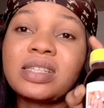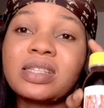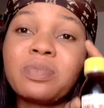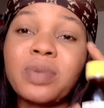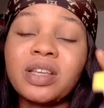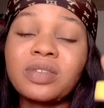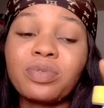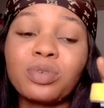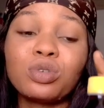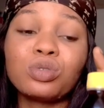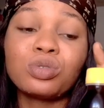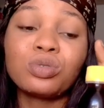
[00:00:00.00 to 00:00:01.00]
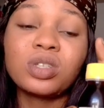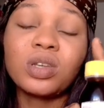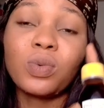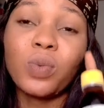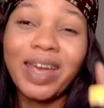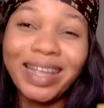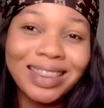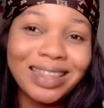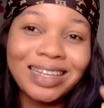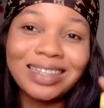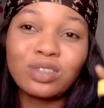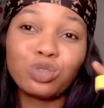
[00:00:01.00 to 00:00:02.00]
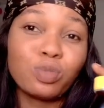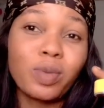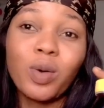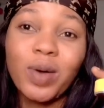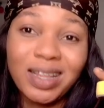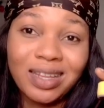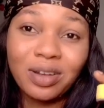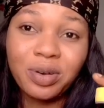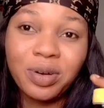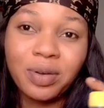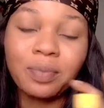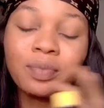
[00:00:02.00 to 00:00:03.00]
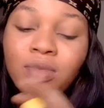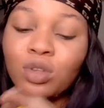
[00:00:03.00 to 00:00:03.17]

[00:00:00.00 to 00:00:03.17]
it's best for you to use a whitening, super whitening cream